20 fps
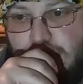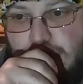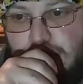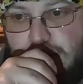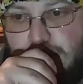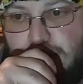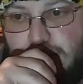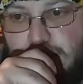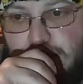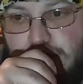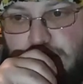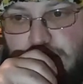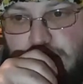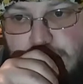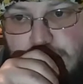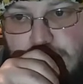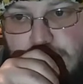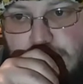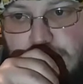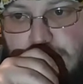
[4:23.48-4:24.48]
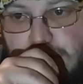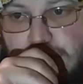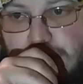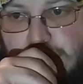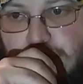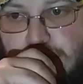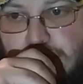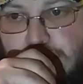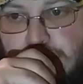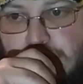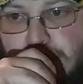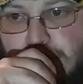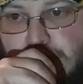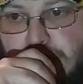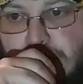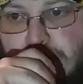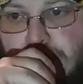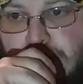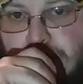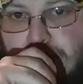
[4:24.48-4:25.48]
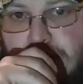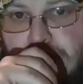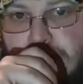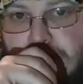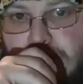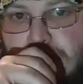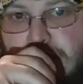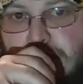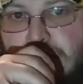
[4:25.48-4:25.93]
Nothing is said.